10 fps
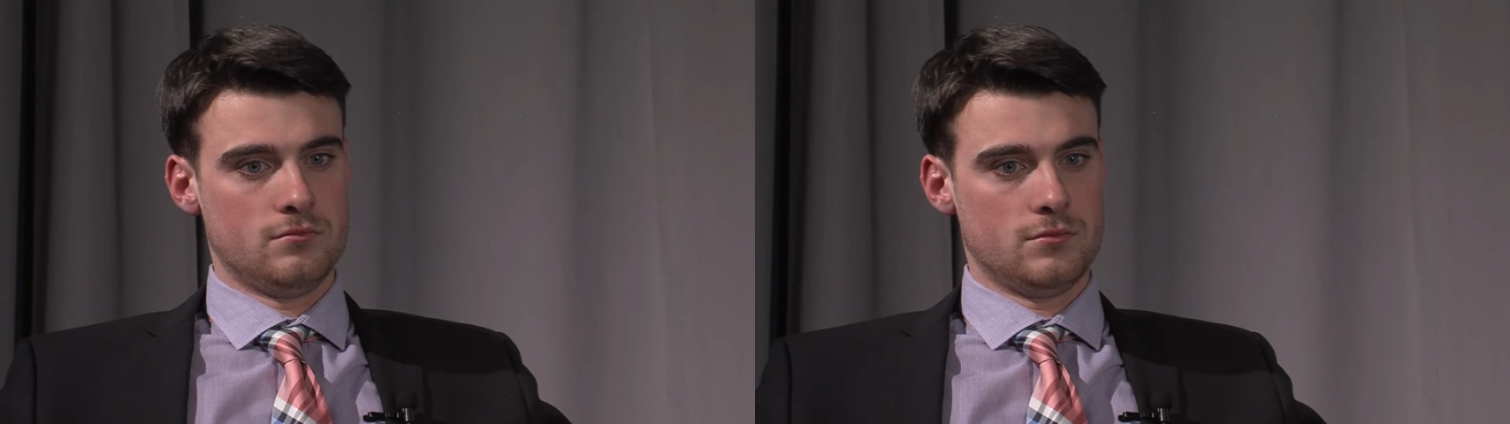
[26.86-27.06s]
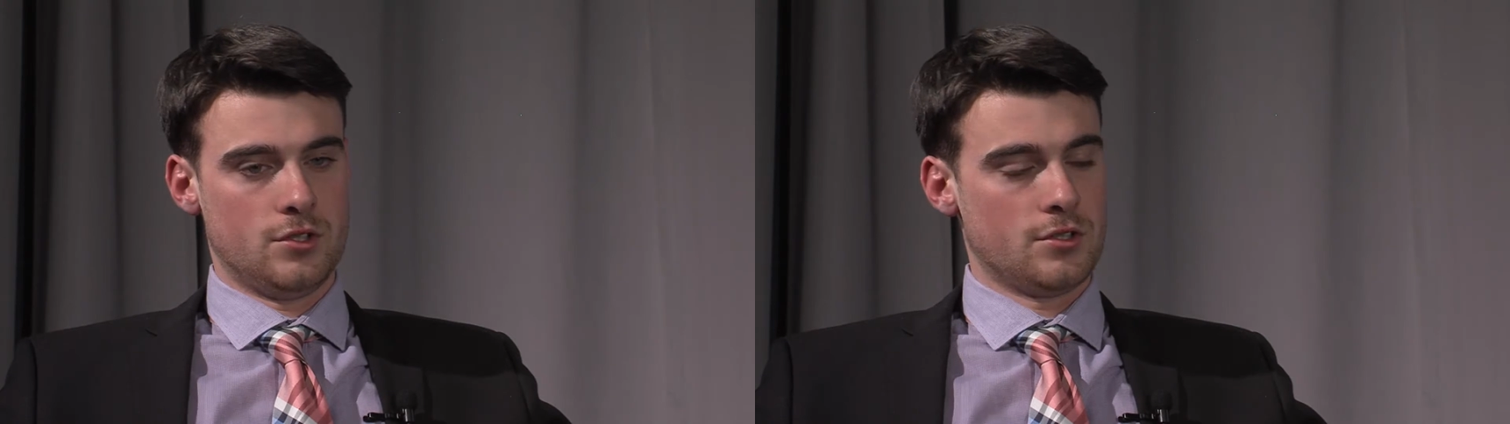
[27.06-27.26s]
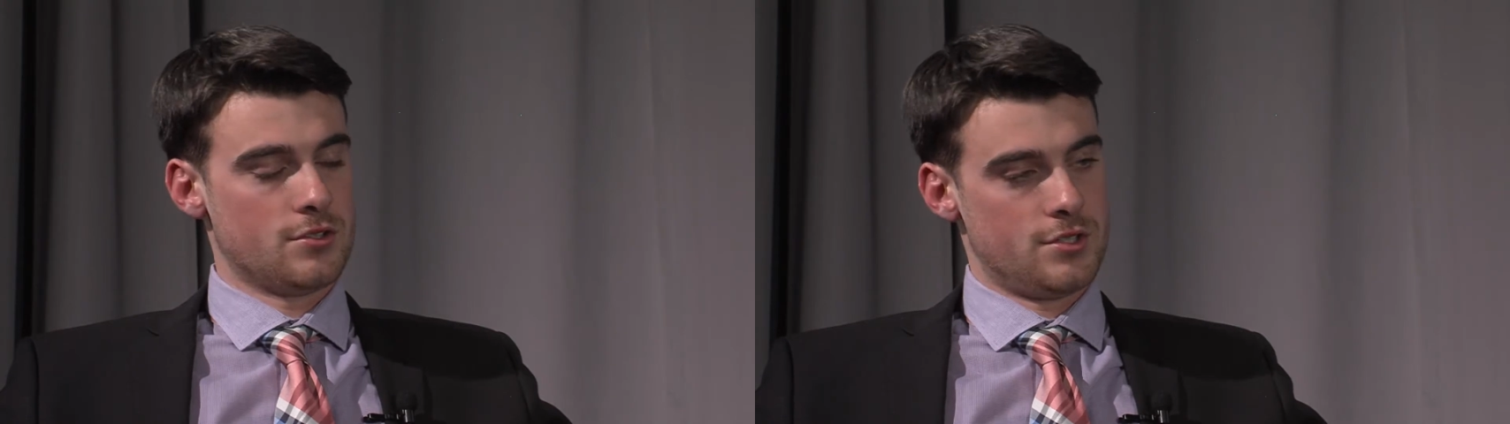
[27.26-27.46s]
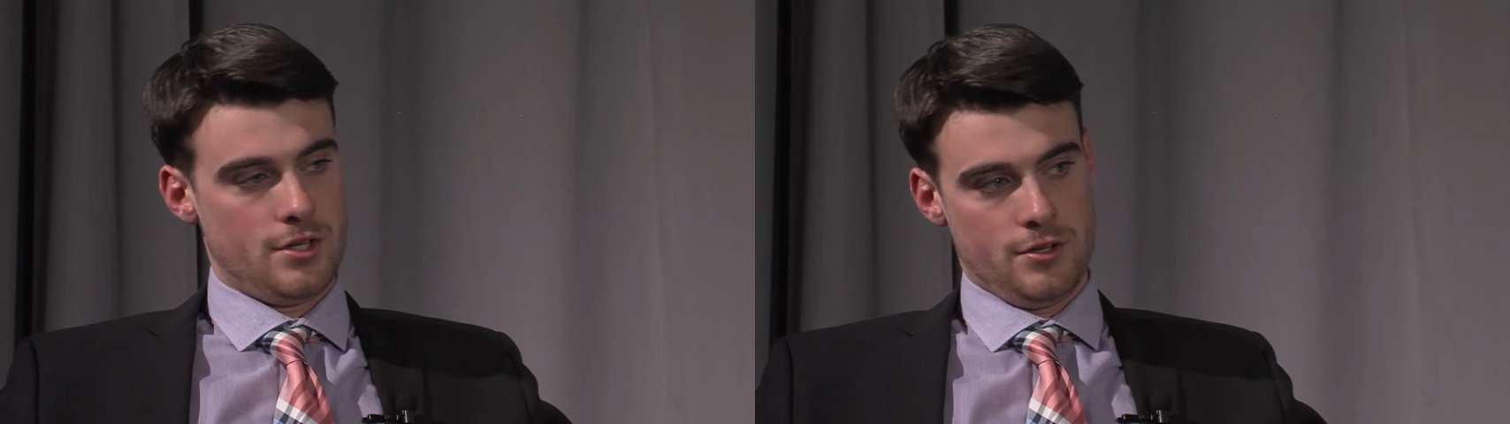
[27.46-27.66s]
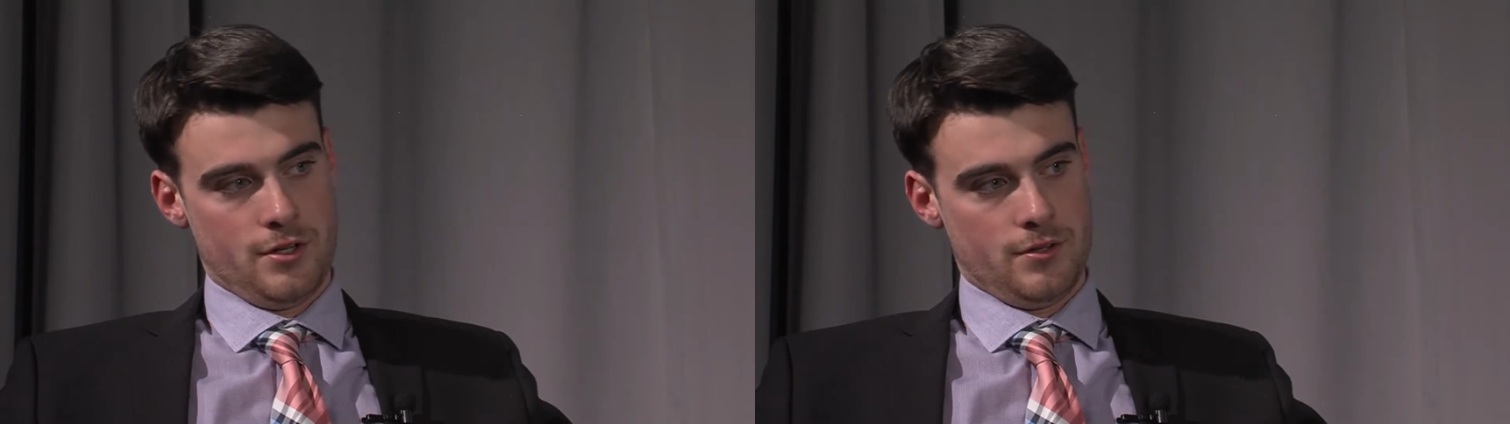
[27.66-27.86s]
during your
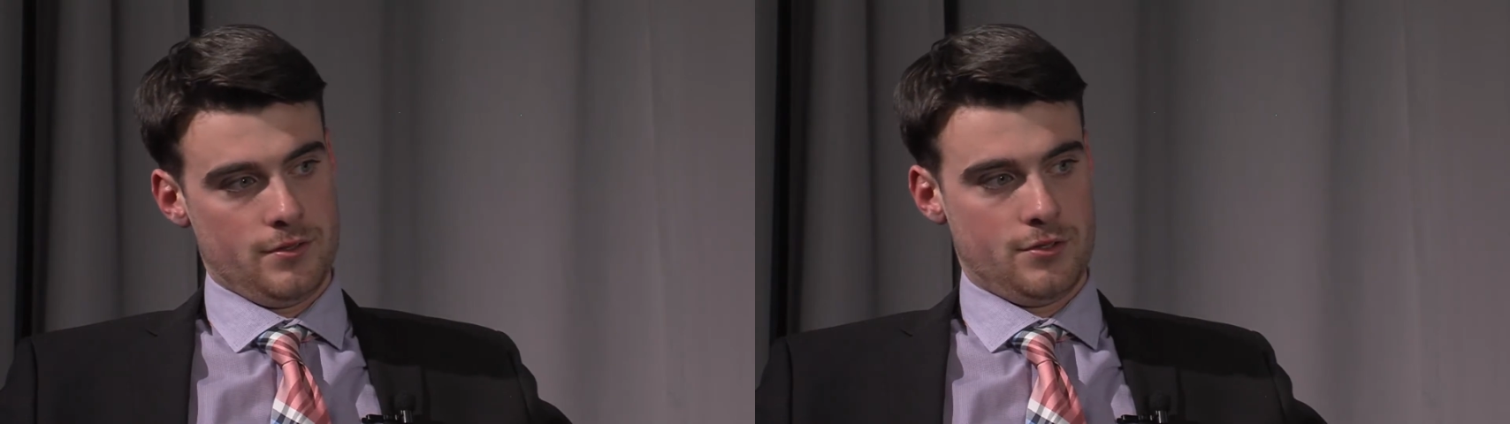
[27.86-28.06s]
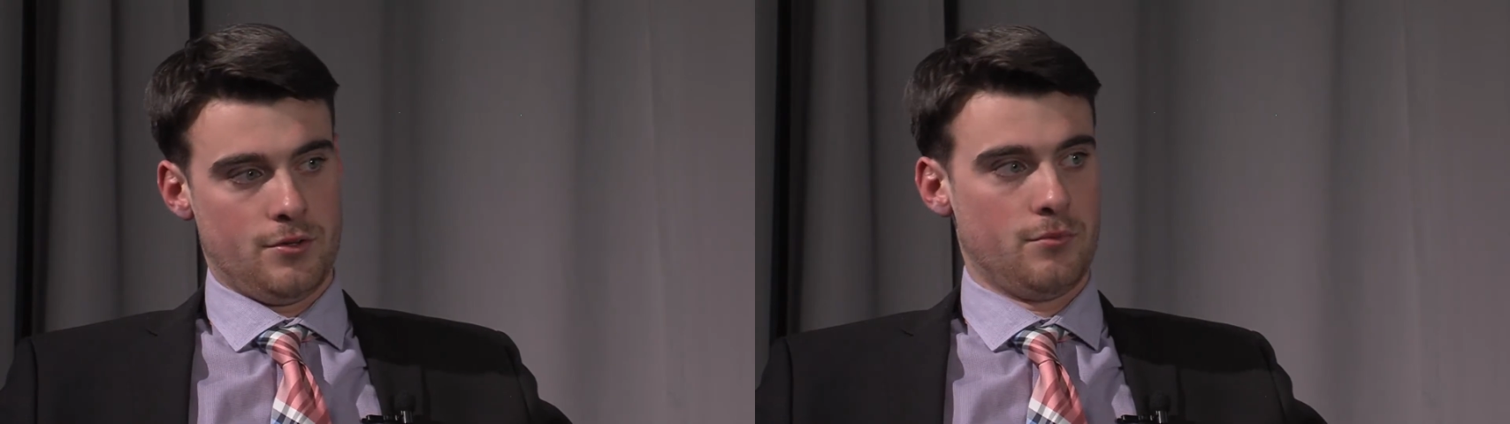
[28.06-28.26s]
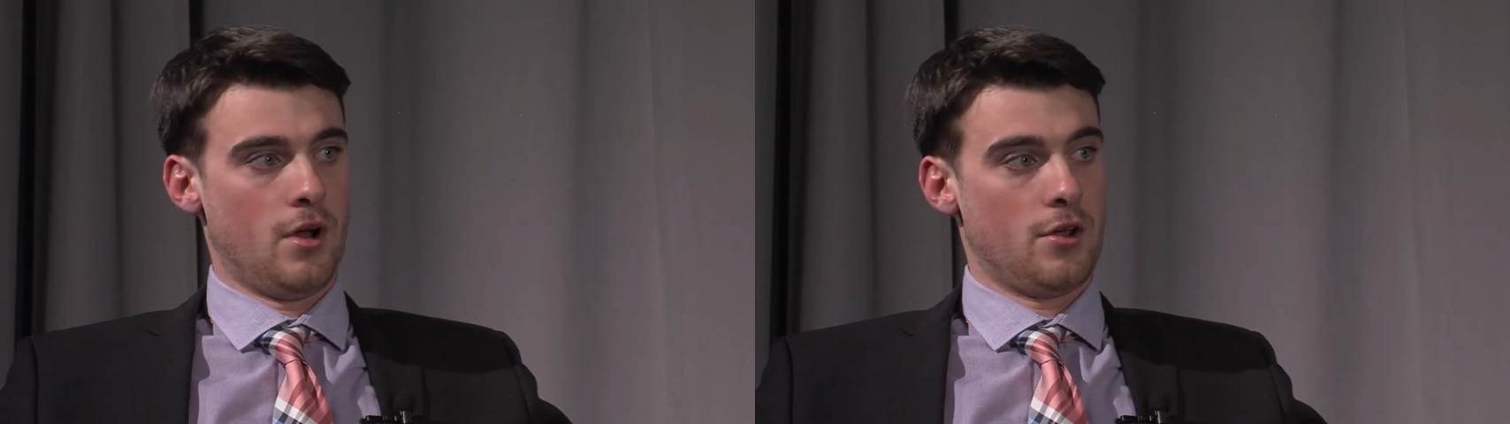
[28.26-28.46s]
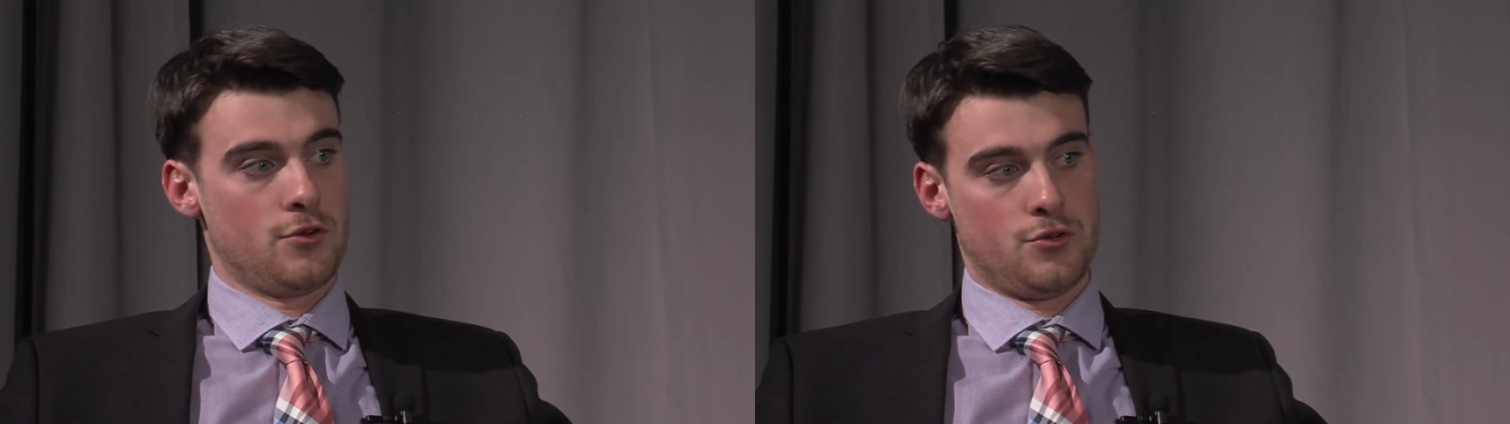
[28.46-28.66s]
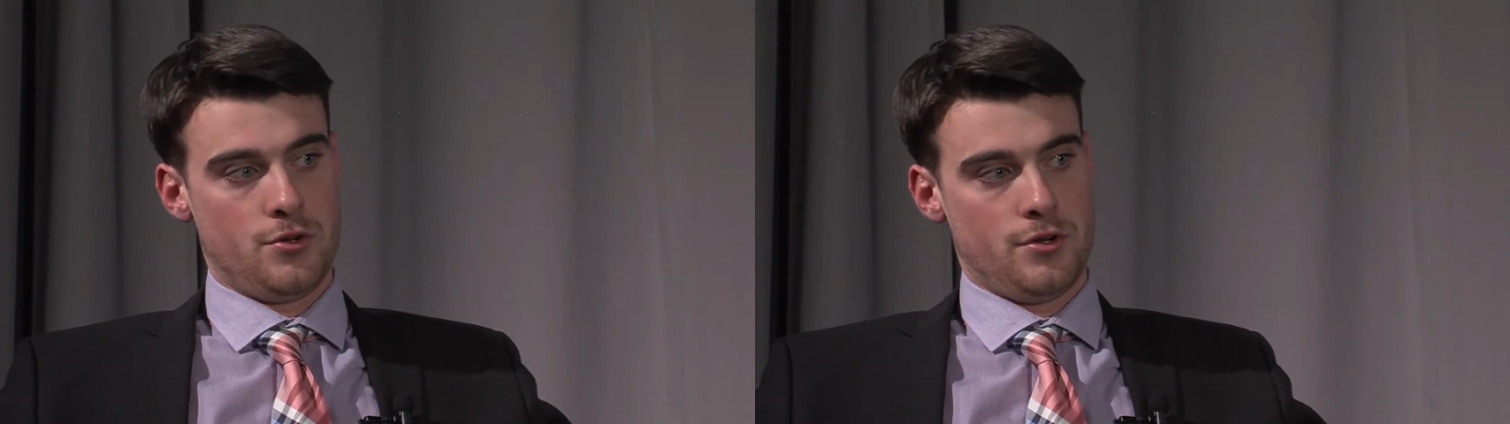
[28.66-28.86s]
senior year and during probably your
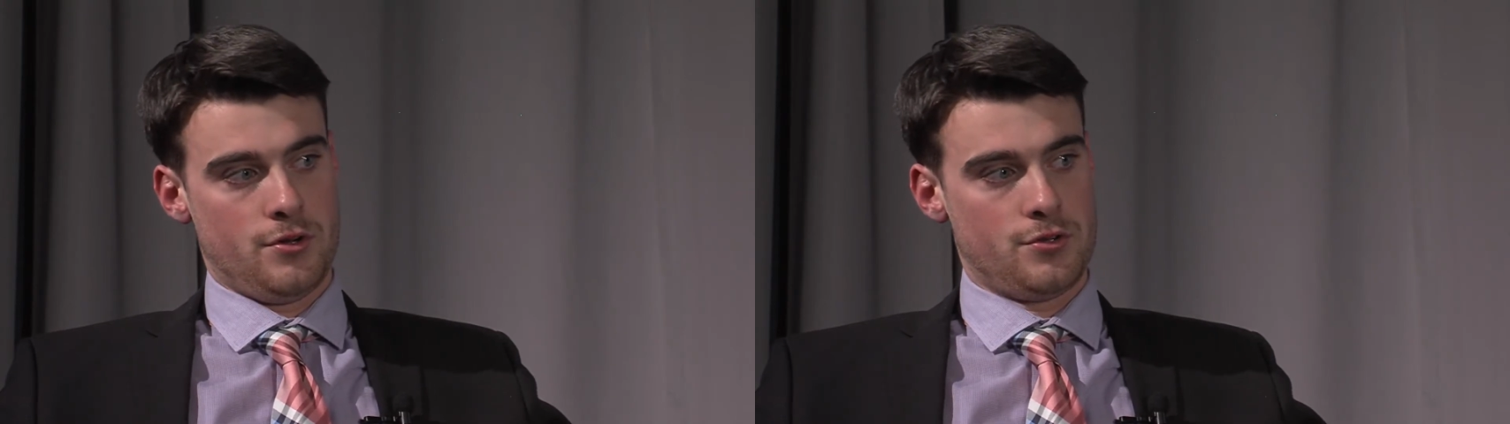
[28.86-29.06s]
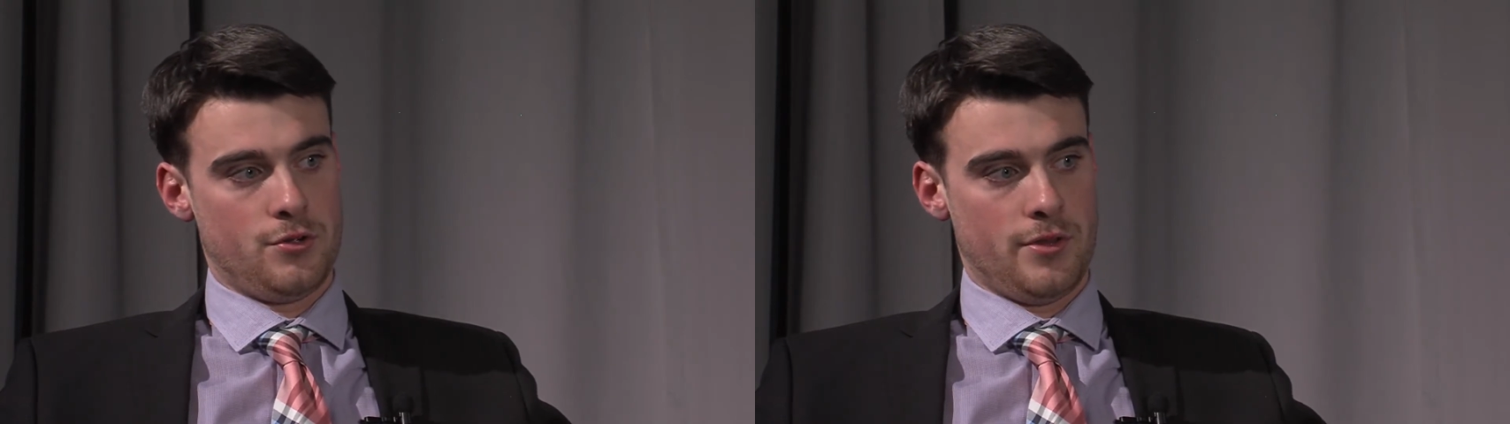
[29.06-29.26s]
junior year too,